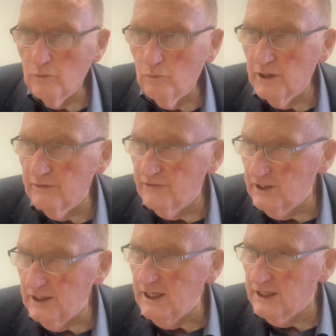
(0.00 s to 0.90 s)
one of the
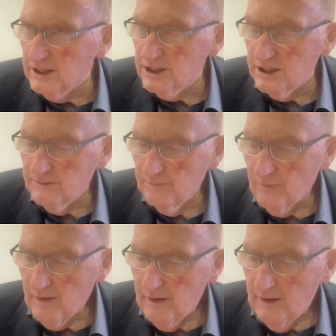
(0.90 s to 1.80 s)
leaders
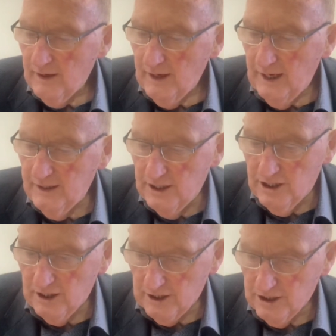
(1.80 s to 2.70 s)
in the
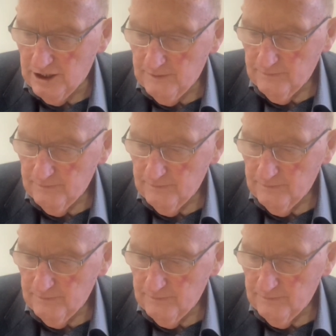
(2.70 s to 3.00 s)
church.